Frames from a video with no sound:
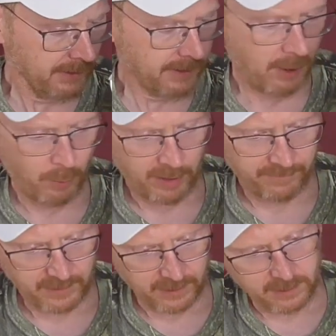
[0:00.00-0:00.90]
now
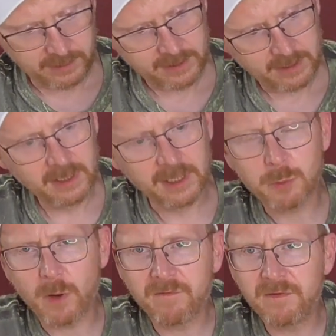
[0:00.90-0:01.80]
after nearly
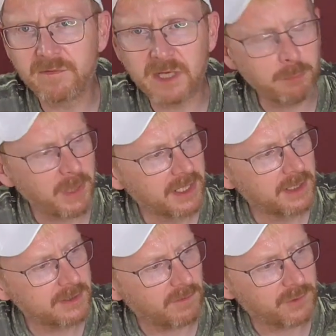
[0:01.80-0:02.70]
15
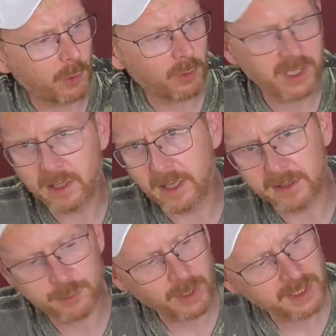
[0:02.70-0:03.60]
minutes of talking
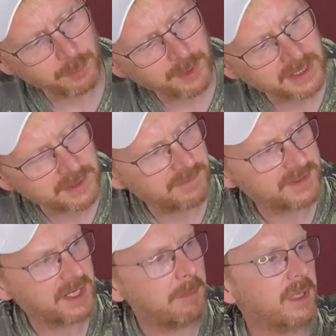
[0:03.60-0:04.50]
and 20 minutes of
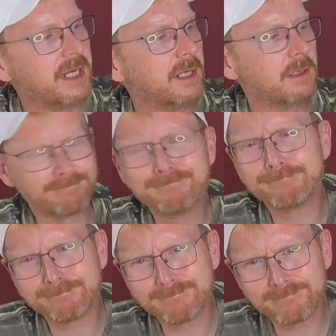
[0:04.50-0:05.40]
assembling,
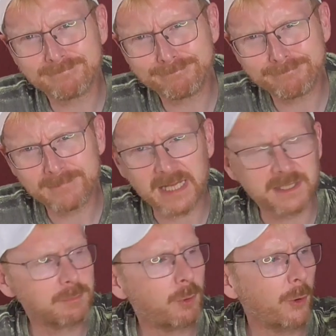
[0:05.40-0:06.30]

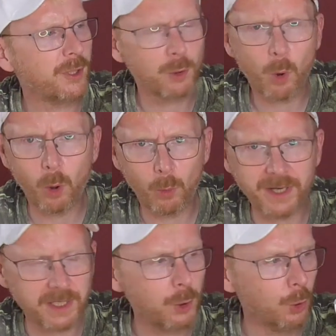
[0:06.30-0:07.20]
that's the point you
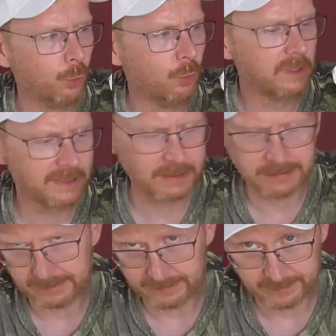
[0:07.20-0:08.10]
already knew
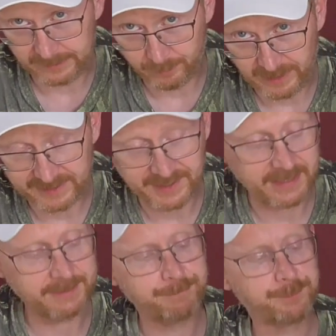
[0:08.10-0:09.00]
this is a display
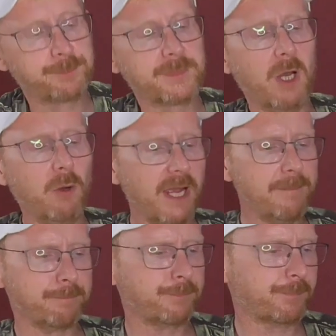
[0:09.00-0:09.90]
set. Okay,